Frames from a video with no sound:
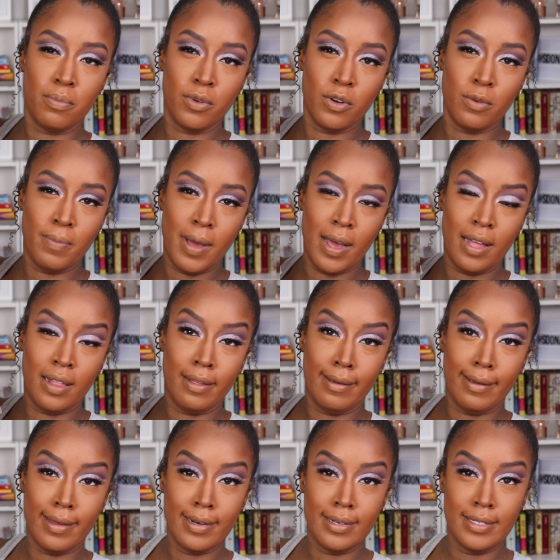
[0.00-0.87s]
Pro
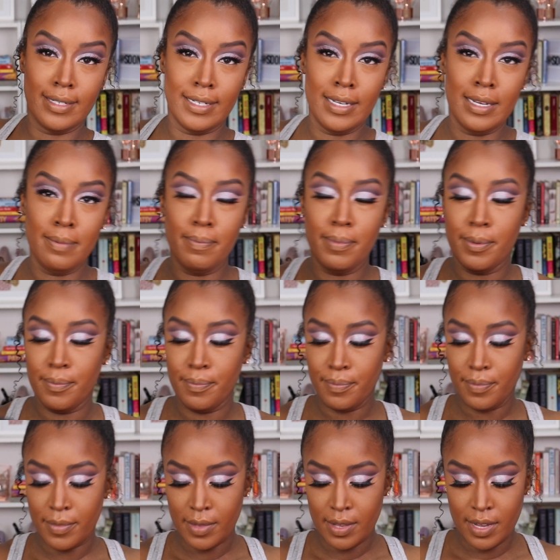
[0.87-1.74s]
Palette in Deep.
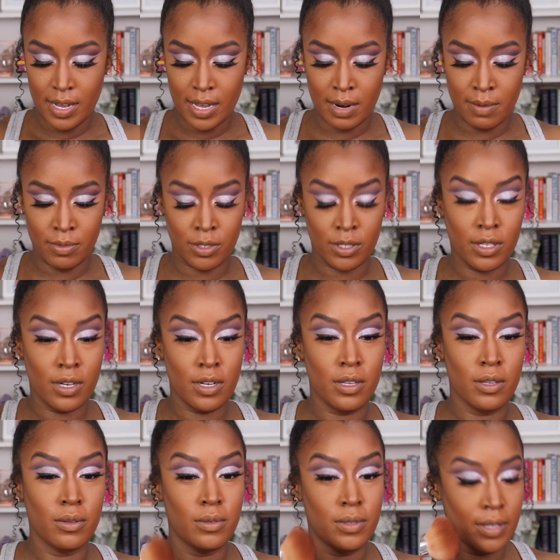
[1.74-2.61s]
And I'm just gonna
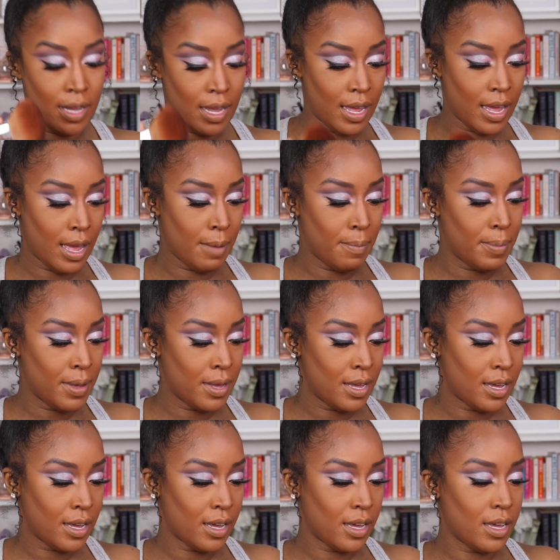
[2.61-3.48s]
use
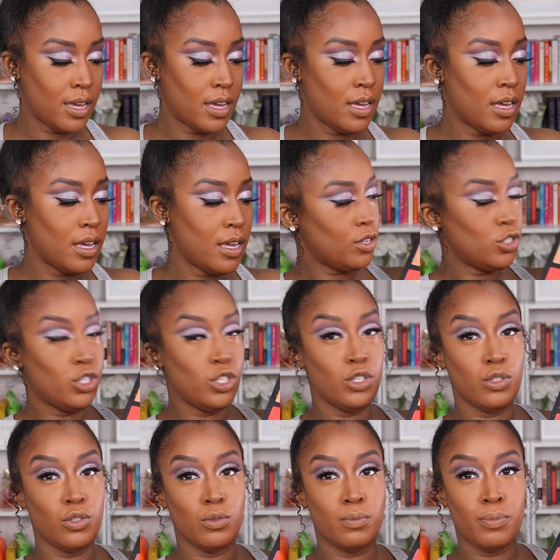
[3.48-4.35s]
Epic
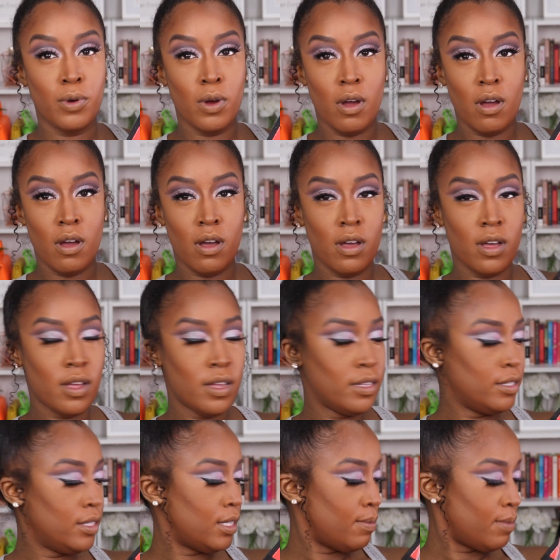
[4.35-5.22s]
to
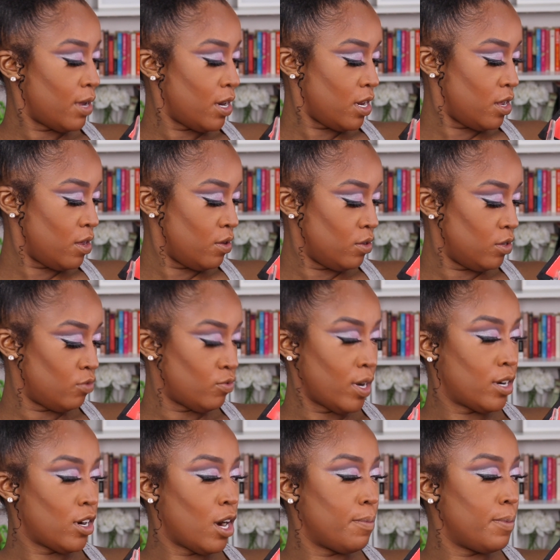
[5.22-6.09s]
bronze. I'm gonna use
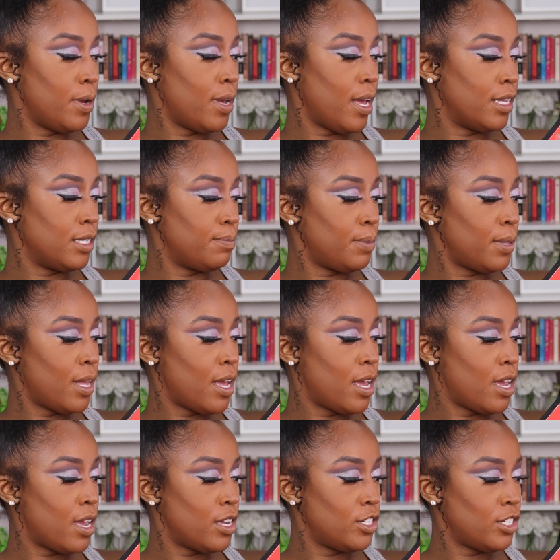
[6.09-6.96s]
Red Carpet as
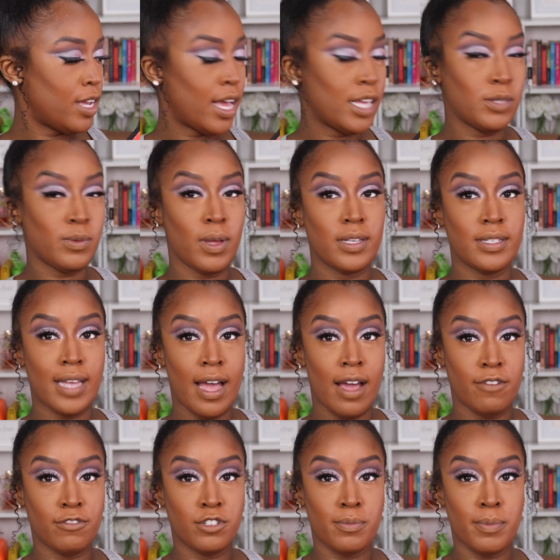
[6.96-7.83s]
blush, as well as
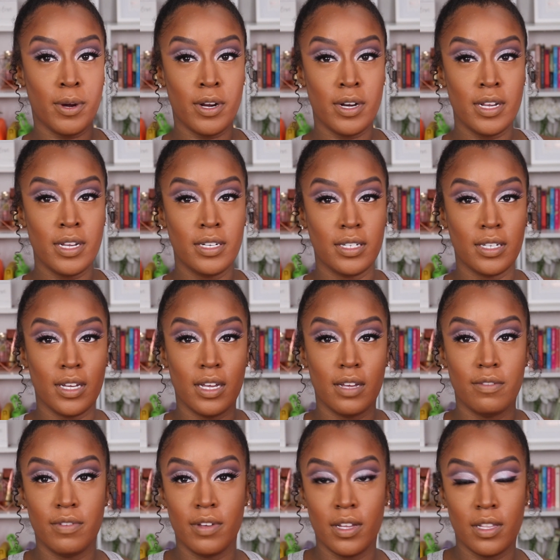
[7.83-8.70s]
After Party to
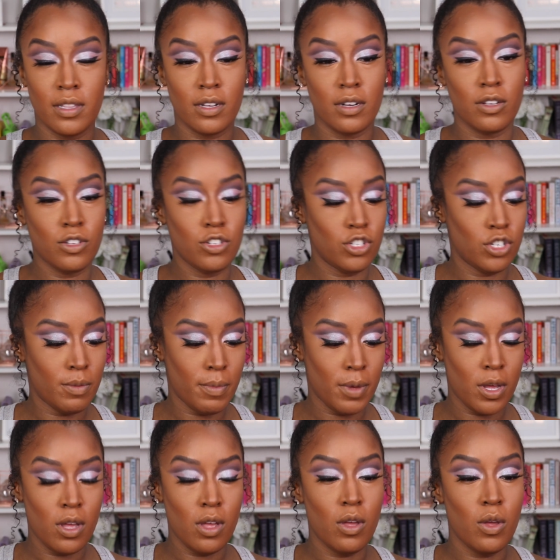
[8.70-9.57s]
get a little
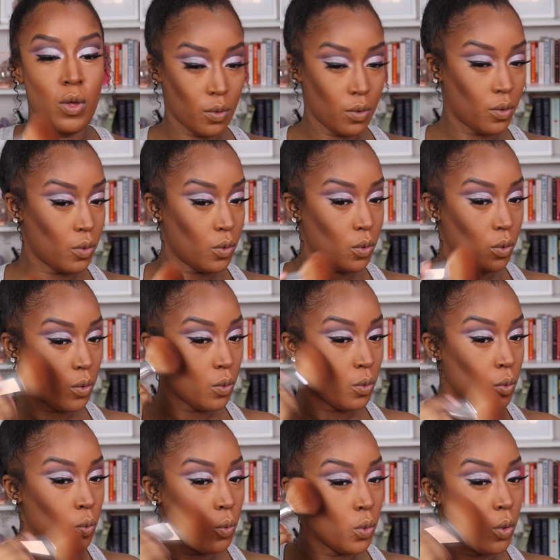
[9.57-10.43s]
shimmer.
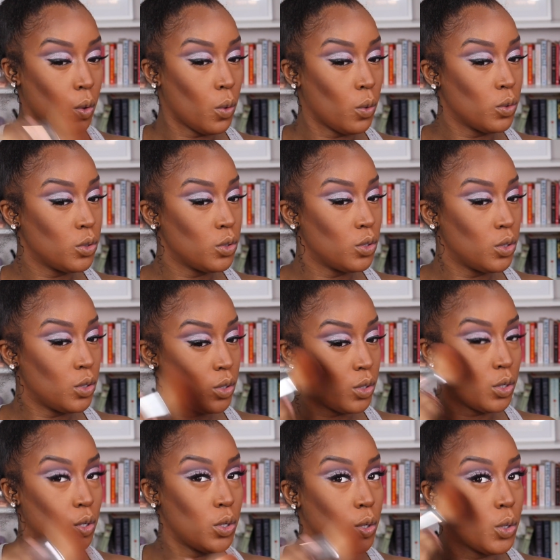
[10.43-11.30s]
Ooh, that was
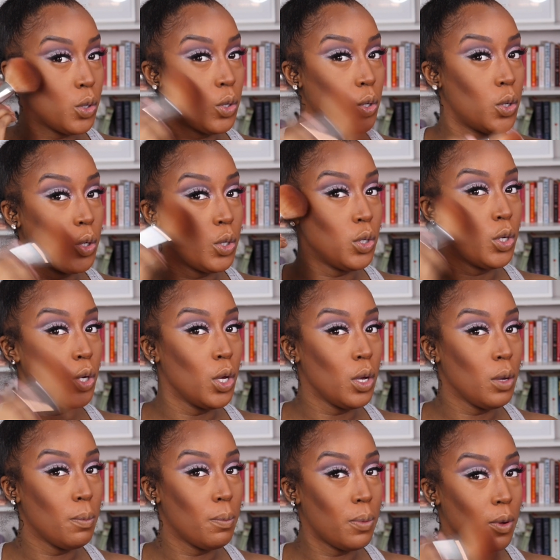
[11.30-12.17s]

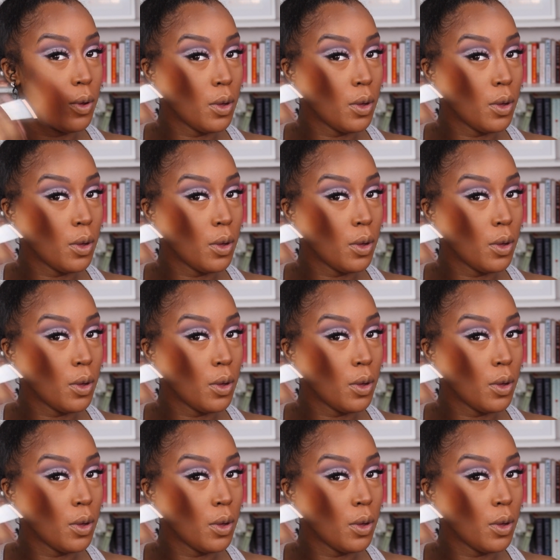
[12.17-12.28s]
deep.